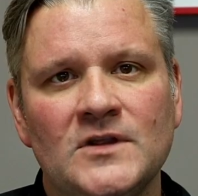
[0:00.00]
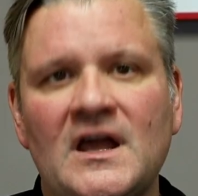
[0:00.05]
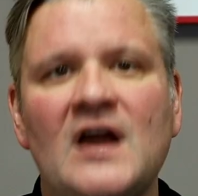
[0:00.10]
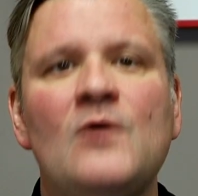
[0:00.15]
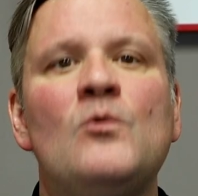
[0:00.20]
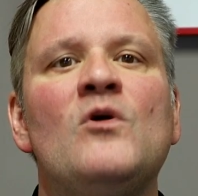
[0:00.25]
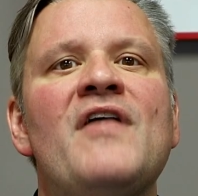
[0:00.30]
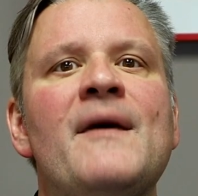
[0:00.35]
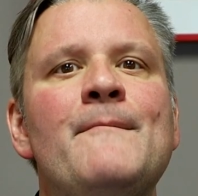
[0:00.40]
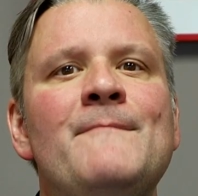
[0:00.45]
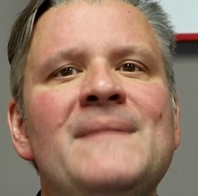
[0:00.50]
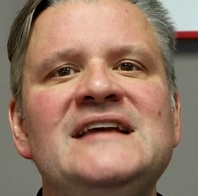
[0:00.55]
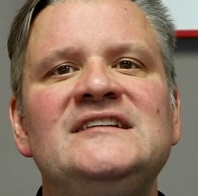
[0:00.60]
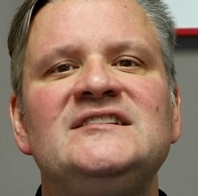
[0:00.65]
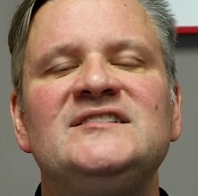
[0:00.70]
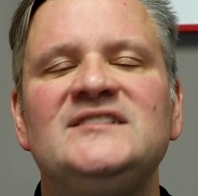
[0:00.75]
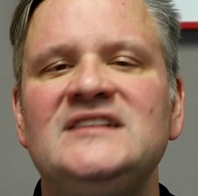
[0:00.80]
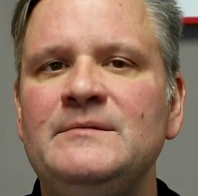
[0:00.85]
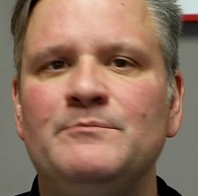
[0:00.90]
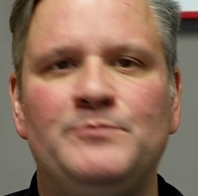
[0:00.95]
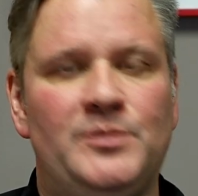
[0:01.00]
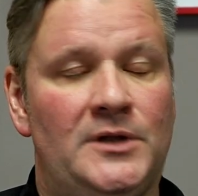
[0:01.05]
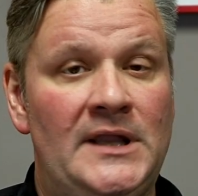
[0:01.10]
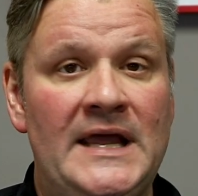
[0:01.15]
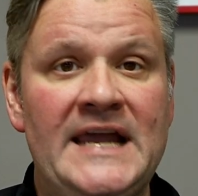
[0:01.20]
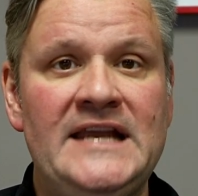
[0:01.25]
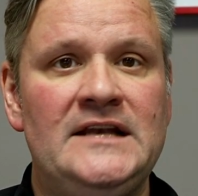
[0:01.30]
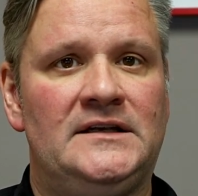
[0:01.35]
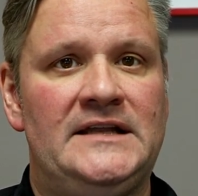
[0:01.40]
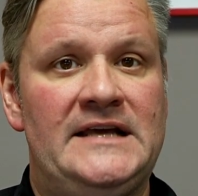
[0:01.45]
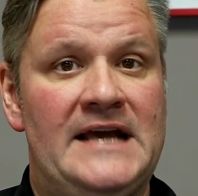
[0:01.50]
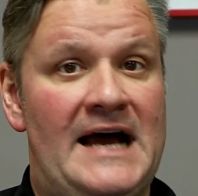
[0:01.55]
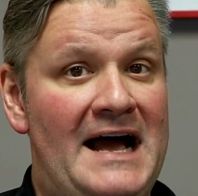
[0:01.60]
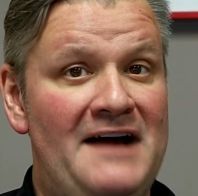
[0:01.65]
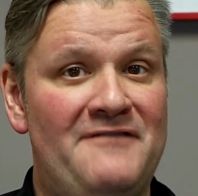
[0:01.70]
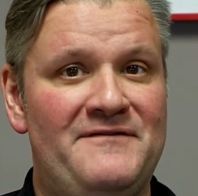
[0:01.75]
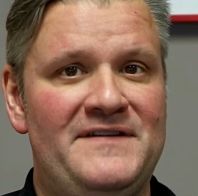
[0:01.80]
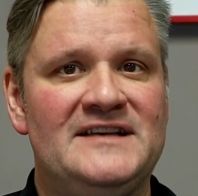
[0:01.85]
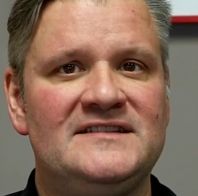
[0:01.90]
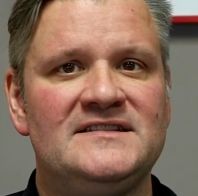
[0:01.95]
Okay, while that may seem blatantly
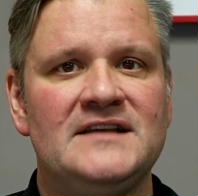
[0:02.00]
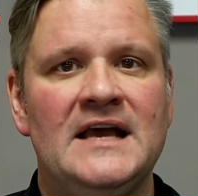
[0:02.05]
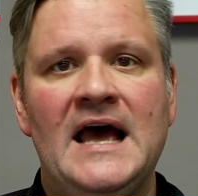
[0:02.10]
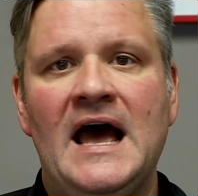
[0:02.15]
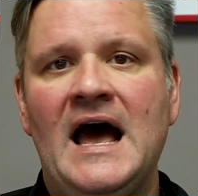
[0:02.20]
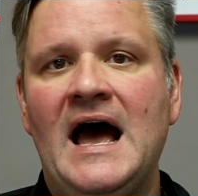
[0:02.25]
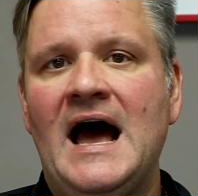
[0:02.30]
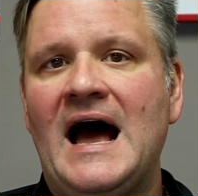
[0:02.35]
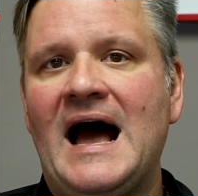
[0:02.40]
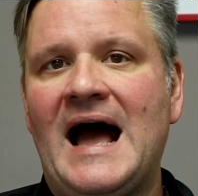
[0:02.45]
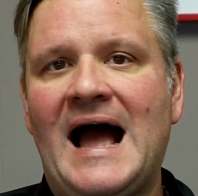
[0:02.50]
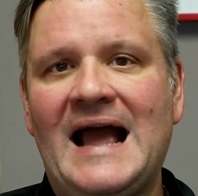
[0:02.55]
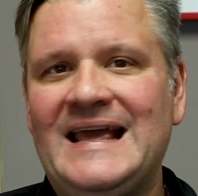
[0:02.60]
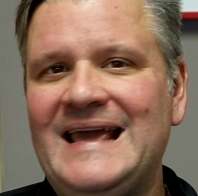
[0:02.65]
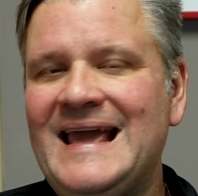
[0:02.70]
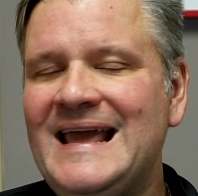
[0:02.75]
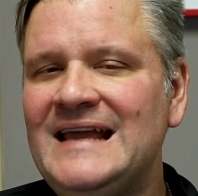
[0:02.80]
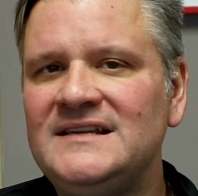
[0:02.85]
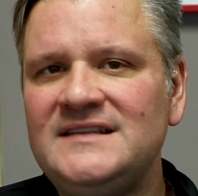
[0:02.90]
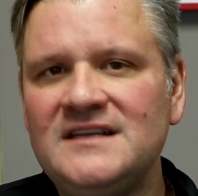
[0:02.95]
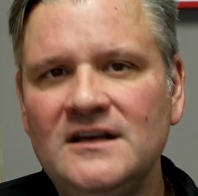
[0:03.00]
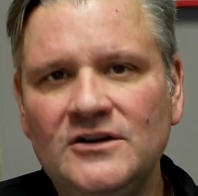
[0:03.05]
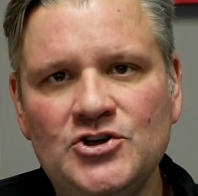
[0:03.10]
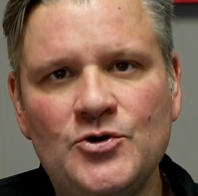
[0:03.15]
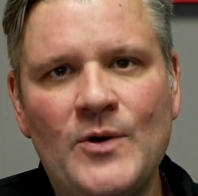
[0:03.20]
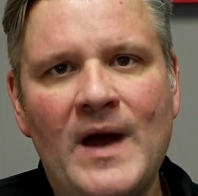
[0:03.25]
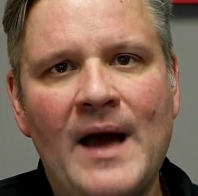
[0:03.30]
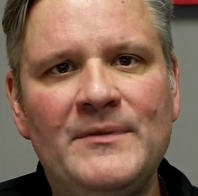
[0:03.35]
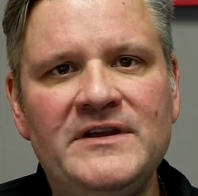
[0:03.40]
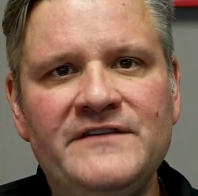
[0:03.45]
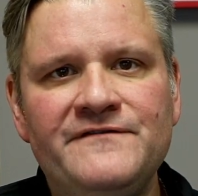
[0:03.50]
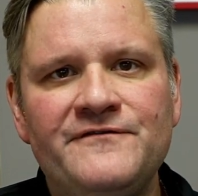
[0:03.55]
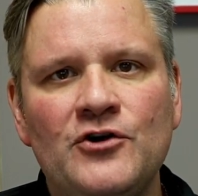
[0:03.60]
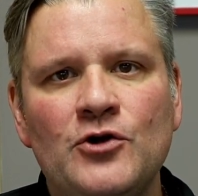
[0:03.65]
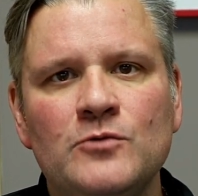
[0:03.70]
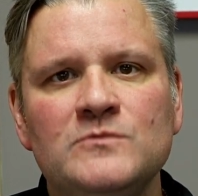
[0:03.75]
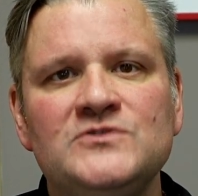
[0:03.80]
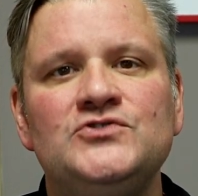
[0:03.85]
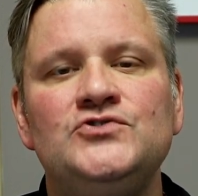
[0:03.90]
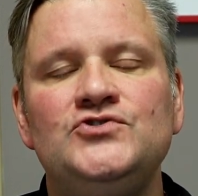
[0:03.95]
obvious, I can't tell you how many
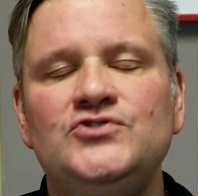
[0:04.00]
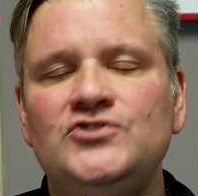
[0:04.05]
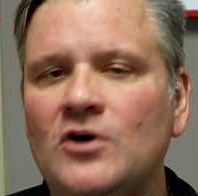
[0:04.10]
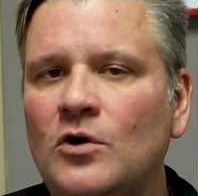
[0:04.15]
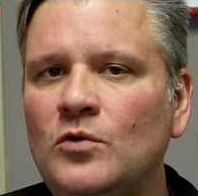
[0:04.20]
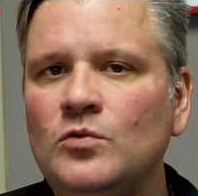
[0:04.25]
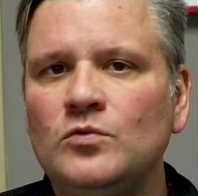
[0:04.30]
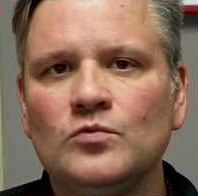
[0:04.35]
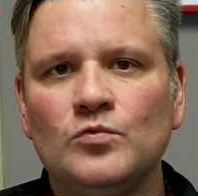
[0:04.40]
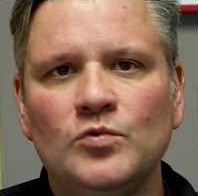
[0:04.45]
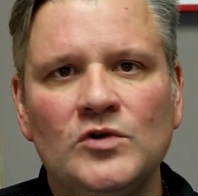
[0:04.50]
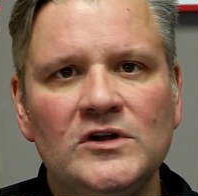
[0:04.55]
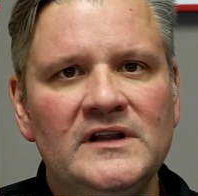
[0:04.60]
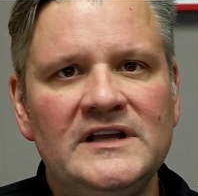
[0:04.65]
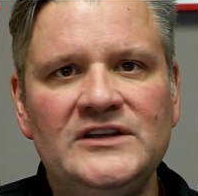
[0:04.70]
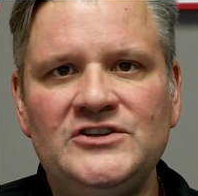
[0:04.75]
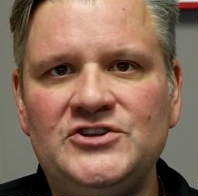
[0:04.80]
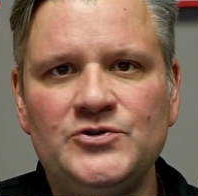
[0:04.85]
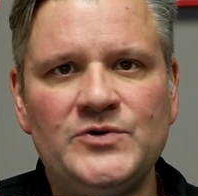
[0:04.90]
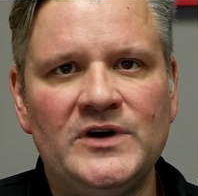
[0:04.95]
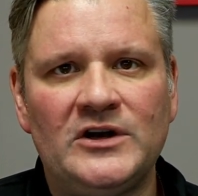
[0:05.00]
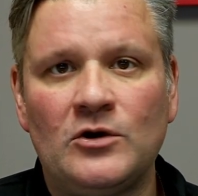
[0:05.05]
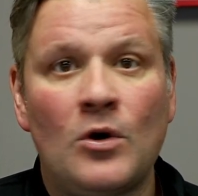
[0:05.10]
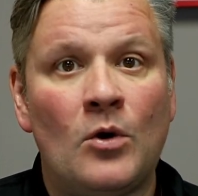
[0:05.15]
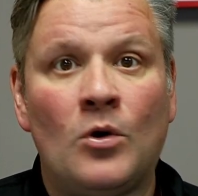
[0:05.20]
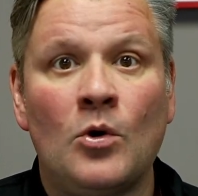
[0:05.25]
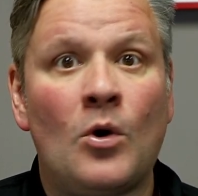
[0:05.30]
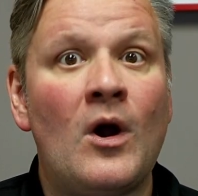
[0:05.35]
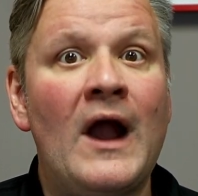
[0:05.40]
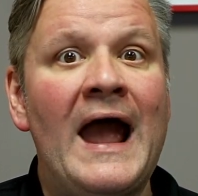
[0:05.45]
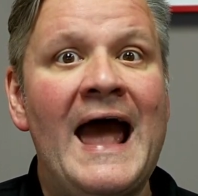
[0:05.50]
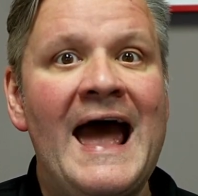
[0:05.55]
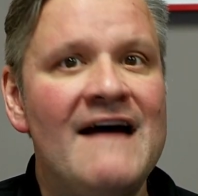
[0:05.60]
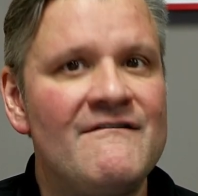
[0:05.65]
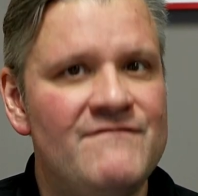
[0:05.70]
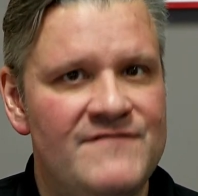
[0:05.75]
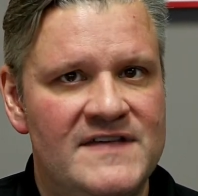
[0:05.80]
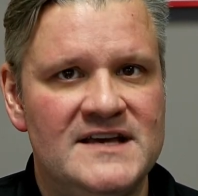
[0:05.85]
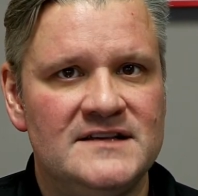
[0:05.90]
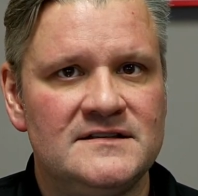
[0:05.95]
firms don't really do it or
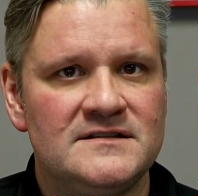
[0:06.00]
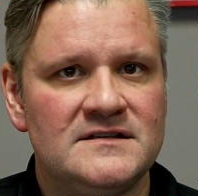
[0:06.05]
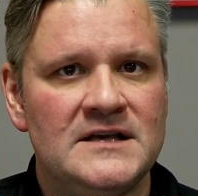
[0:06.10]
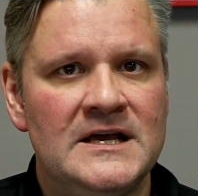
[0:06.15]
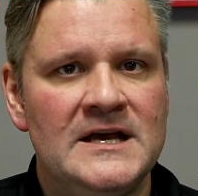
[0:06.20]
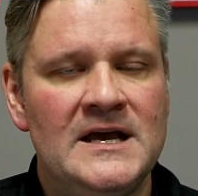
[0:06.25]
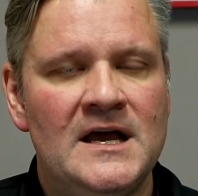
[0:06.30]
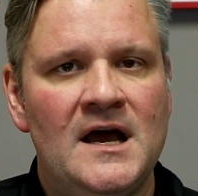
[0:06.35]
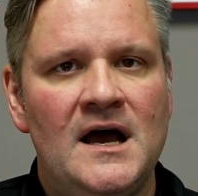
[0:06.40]
have this.